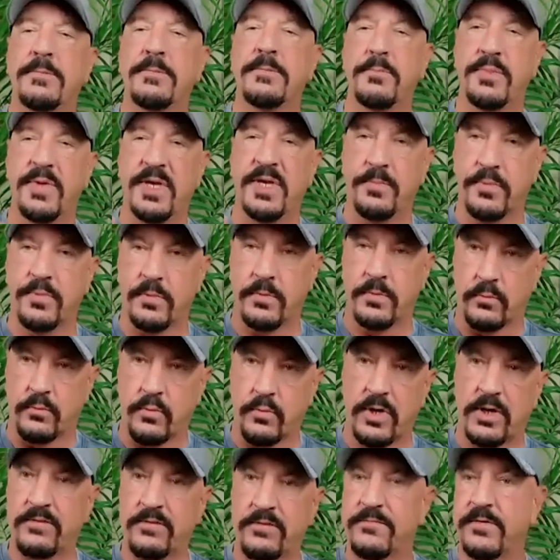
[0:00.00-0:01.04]
and people
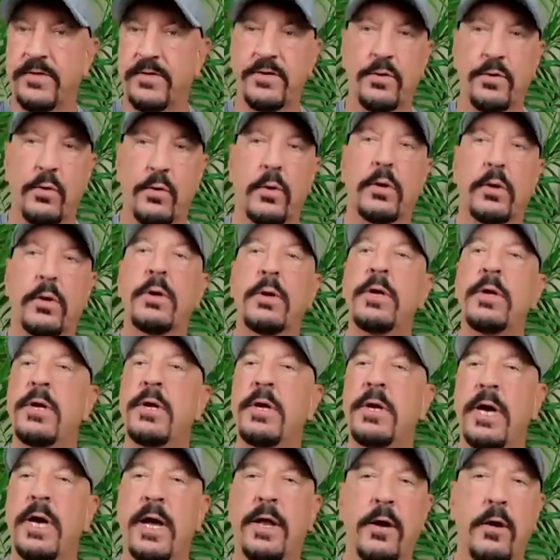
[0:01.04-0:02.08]
run for the door,
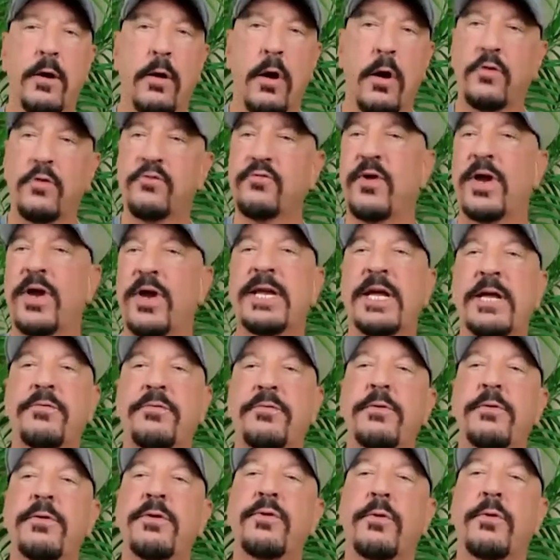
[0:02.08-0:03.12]
and they're all trying to get
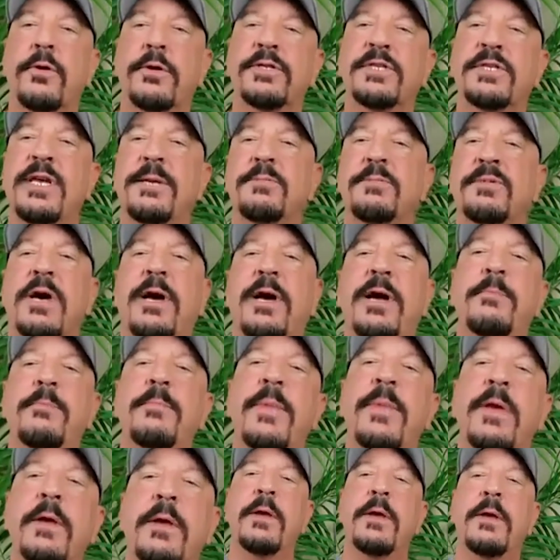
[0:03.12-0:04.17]
through the door at the same time.
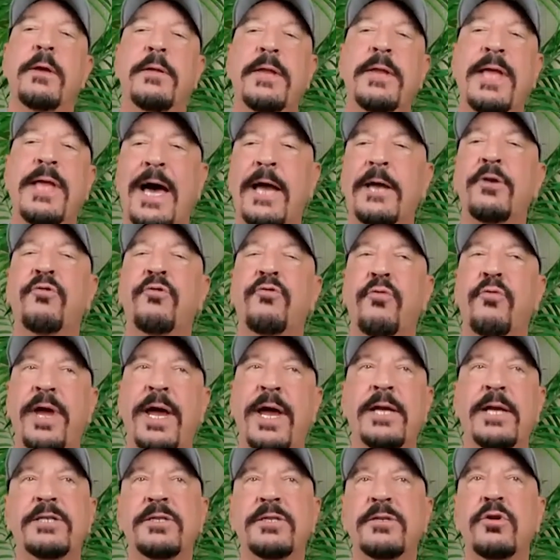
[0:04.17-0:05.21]
That
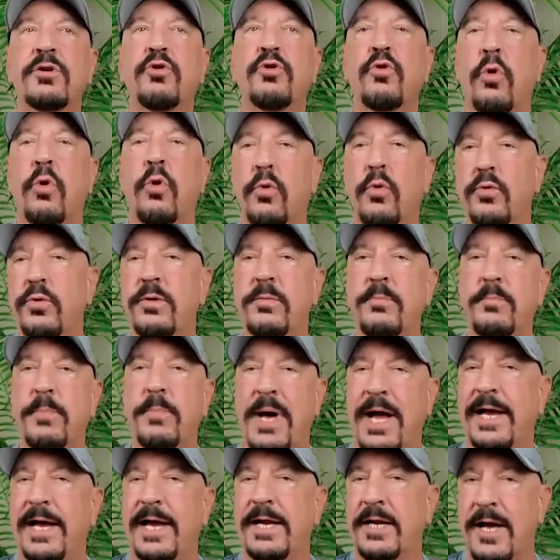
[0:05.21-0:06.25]
creates golden
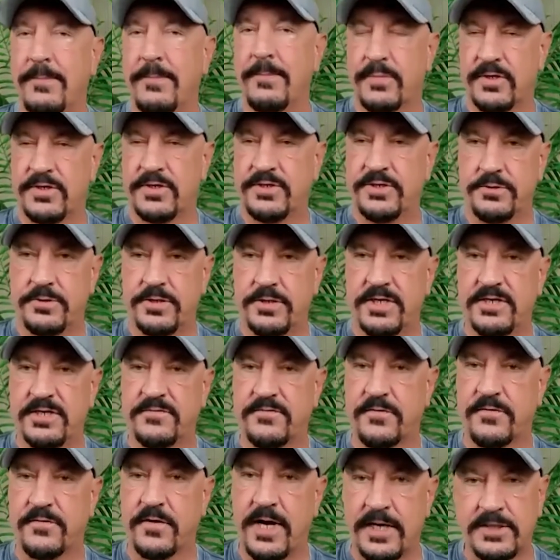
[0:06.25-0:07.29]
buying opportunities
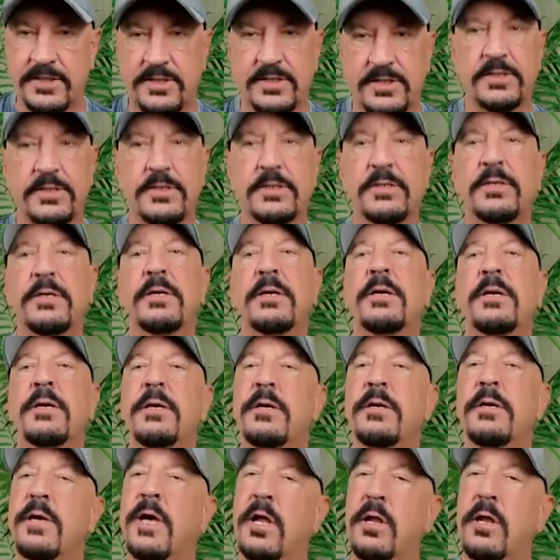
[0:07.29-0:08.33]
for us,
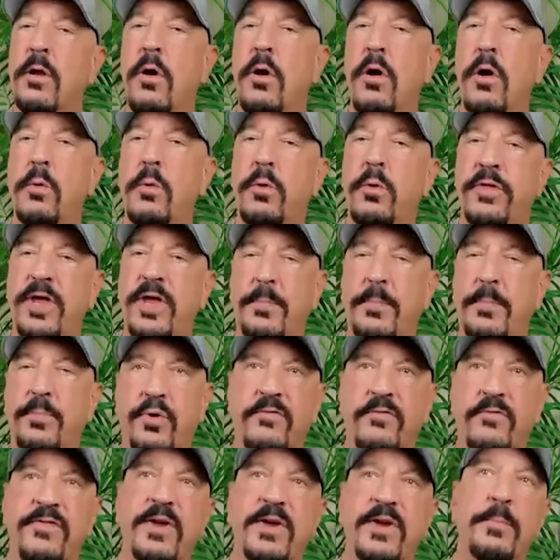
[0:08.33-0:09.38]
along with a
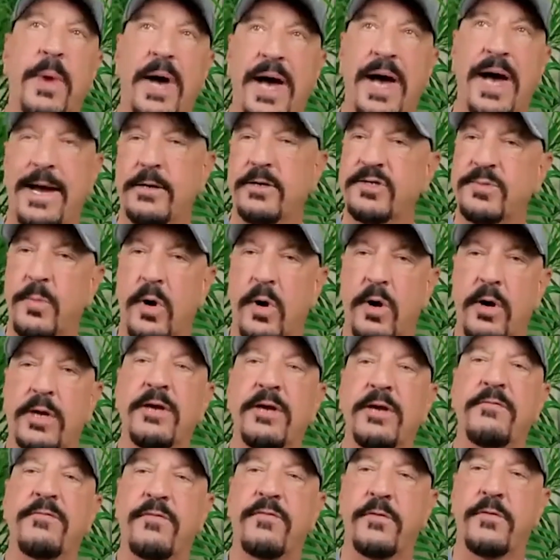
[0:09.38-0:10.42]
perfect buyer's
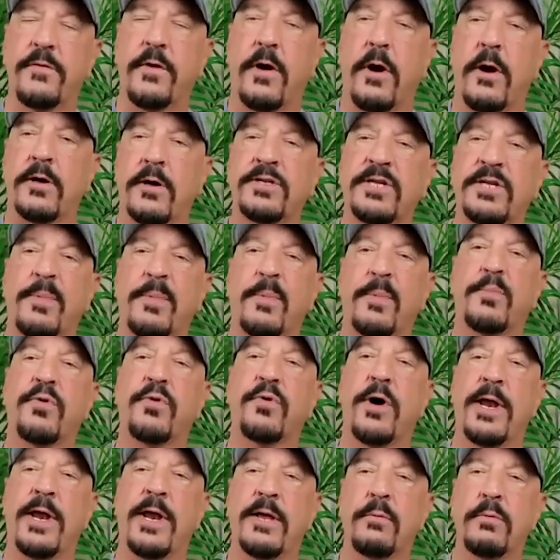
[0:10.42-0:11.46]
market for our type of
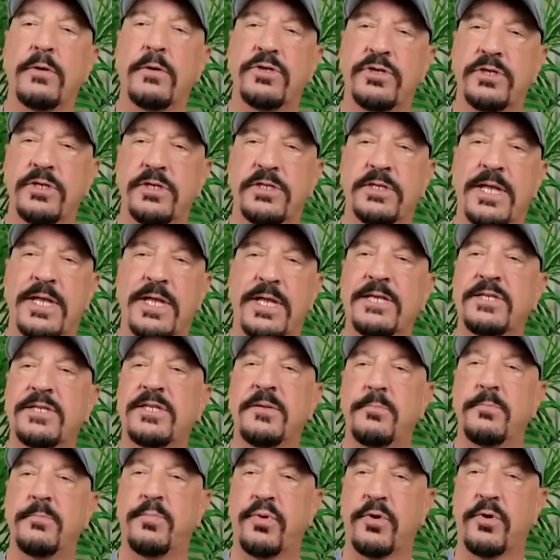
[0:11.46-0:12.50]
product, which is less
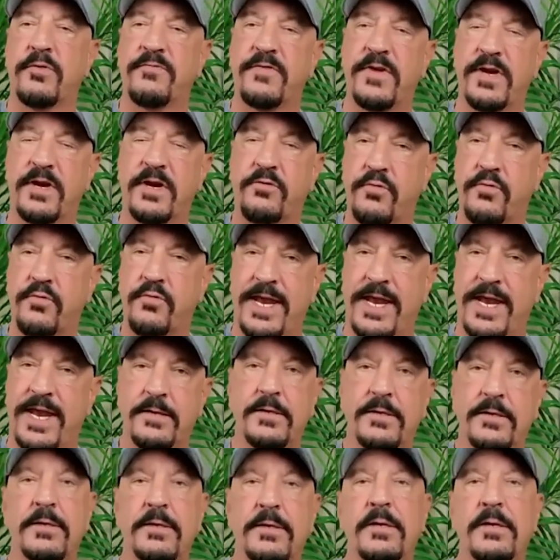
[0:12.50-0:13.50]
than perfect credit,